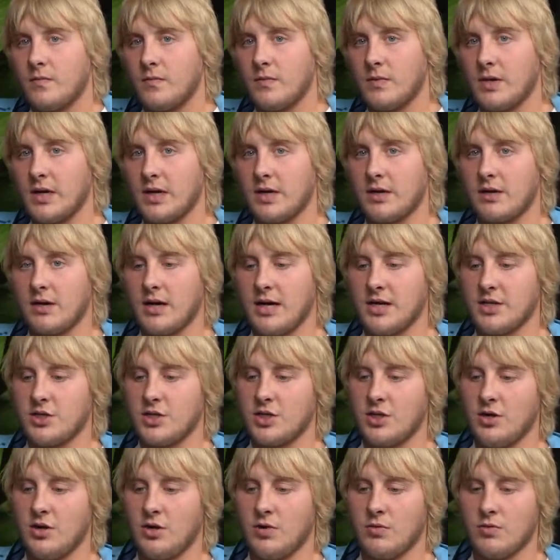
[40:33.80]
like as
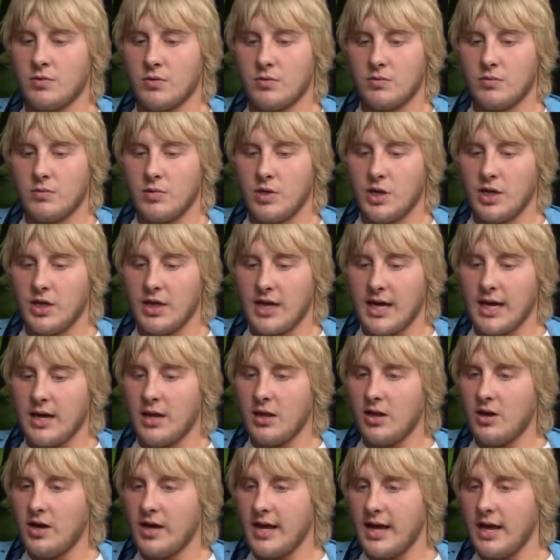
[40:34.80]
you know, you get a
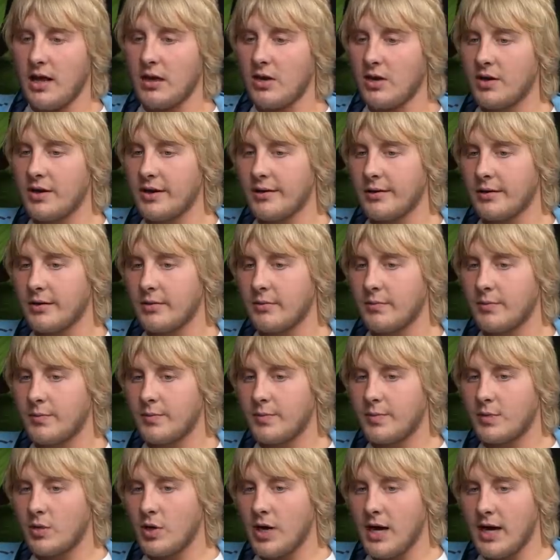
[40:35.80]
lot of hell on it,
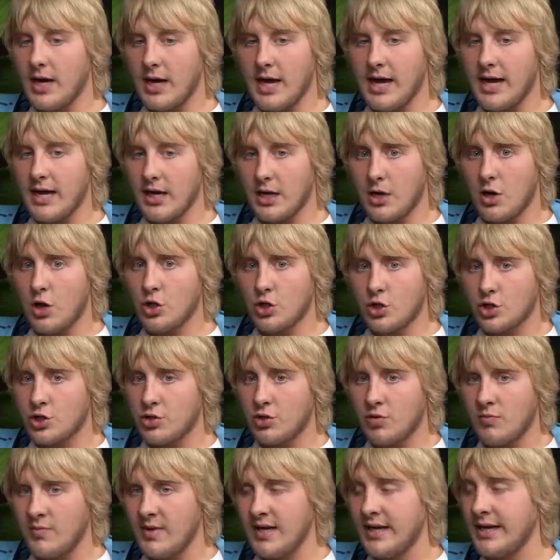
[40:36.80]
but I got
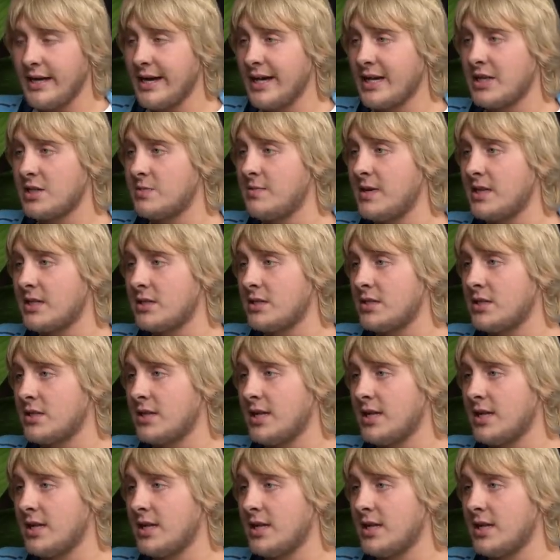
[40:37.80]
so many nice messages,